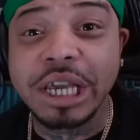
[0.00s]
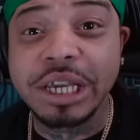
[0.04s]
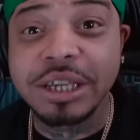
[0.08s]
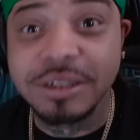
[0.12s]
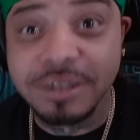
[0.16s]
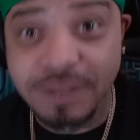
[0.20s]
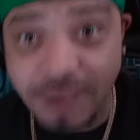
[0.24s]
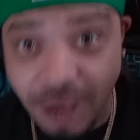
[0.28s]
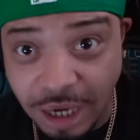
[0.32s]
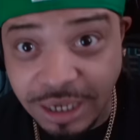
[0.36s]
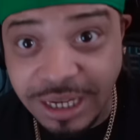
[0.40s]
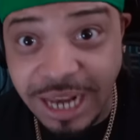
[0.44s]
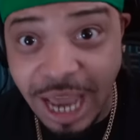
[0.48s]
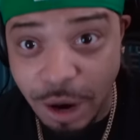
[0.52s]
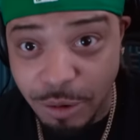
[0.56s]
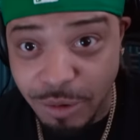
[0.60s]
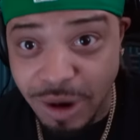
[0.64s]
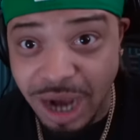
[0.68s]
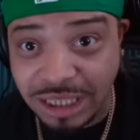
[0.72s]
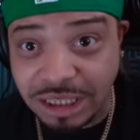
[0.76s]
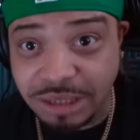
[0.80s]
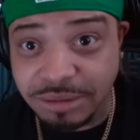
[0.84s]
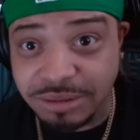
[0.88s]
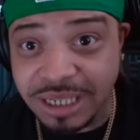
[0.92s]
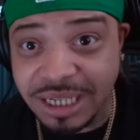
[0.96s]
Y'all now
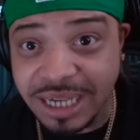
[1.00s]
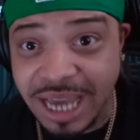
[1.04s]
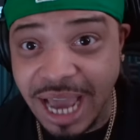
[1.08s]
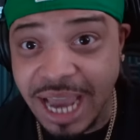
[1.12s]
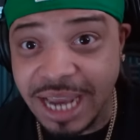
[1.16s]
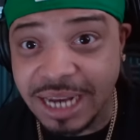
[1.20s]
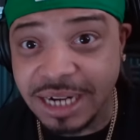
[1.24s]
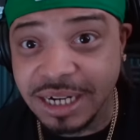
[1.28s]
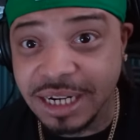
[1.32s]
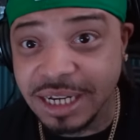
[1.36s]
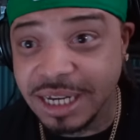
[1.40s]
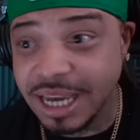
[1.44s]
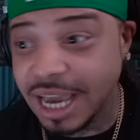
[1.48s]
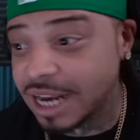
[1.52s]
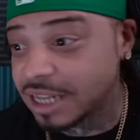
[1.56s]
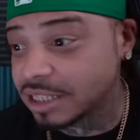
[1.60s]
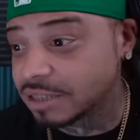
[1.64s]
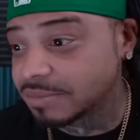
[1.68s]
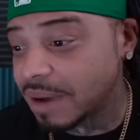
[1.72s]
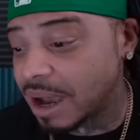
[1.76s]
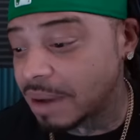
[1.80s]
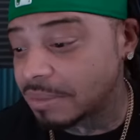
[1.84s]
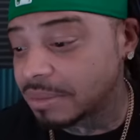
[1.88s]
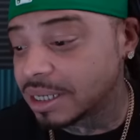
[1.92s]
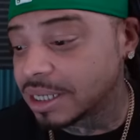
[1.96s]
watch him look how he look at his
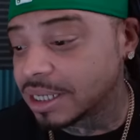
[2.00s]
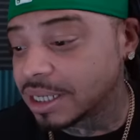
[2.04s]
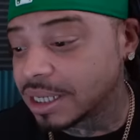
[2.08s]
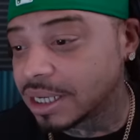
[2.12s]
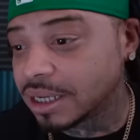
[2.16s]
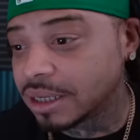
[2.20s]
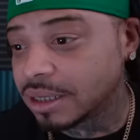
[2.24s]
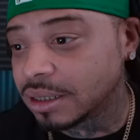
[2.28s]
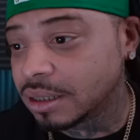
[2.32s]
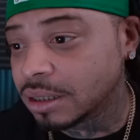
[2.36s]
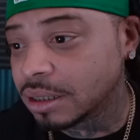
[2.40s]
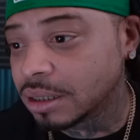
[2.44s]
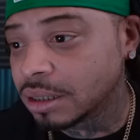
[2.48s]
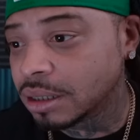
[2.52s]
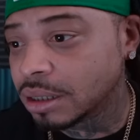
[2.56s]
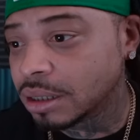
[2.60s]
mama look.